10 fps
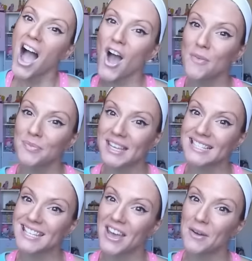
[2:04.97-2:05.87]
I hope
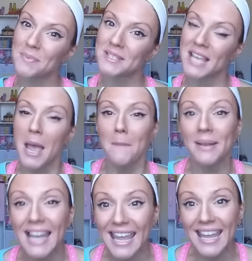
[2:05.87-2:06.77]
this helps.
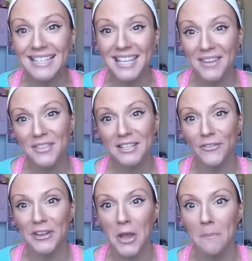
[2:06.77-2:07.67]
Please give this
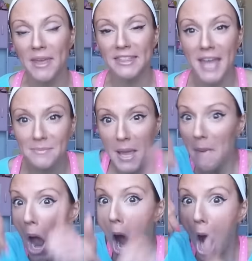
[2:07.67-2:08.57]
video a big thumbs
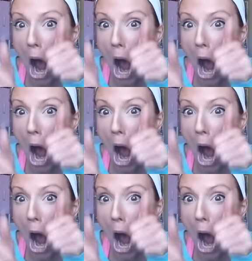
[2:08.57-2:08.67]
up.